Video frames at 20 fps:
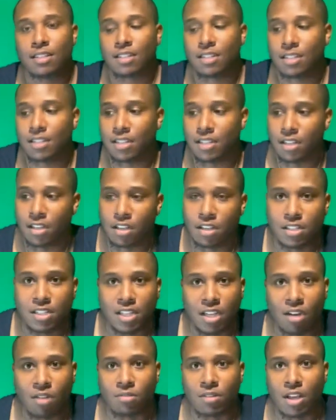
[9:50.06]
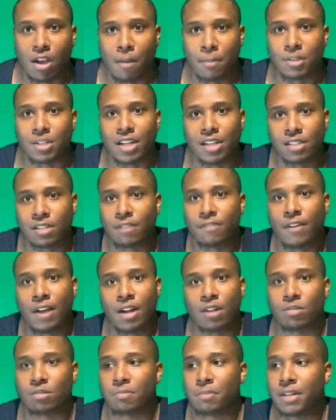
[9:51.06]
You can tell they almost got to the
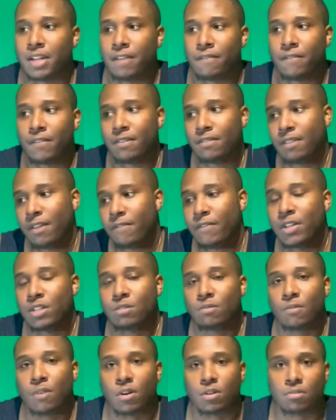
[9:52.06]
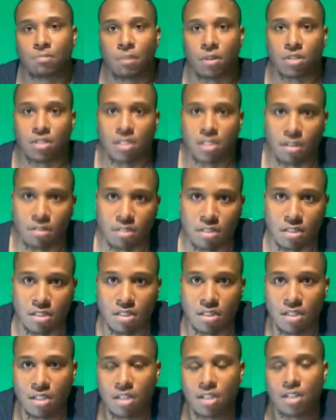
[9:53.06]
finals, but they they faced the Boston Celtics.
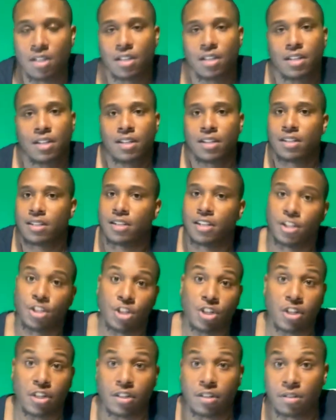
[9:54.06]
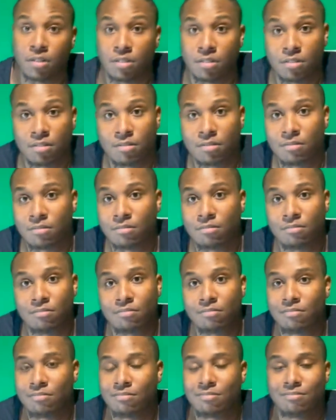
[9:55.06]
This year,
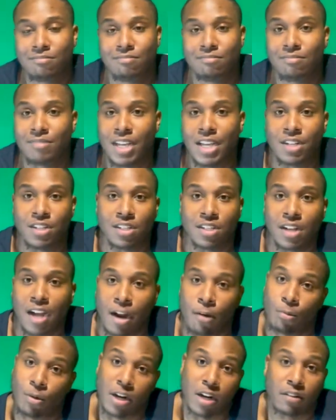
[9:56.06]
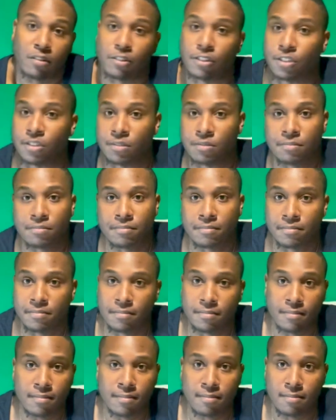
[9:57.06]
they just like whatever.
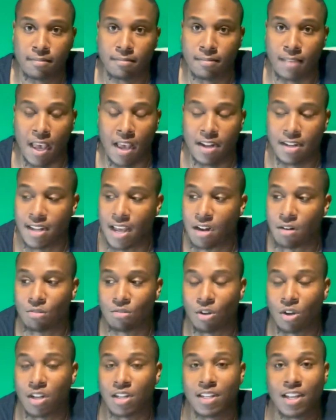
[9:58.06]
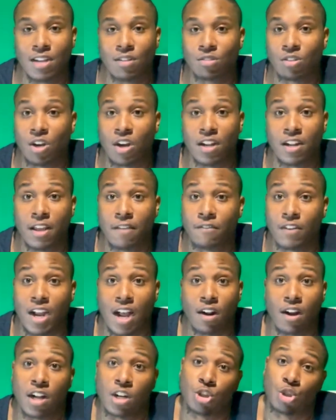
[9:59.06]
They they don't know they don't know they forgot
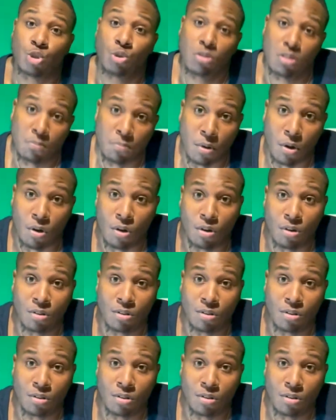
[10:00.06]
how to shoot the ball.